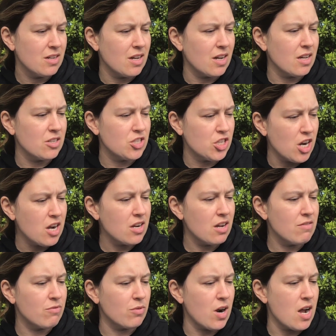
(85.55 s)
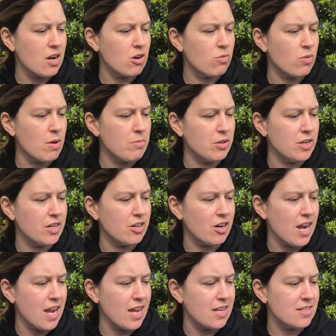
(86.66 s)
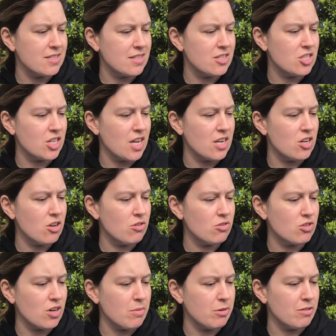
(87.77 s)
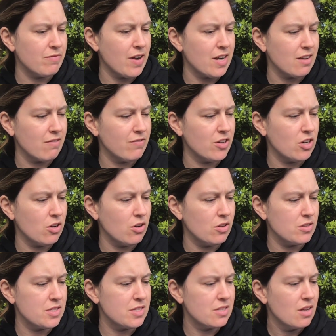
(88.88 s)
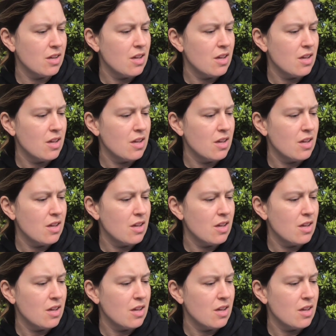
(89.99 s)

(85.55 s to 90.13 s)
A chunk of rock crumbled in her hands, and she had no trouble finding footholds.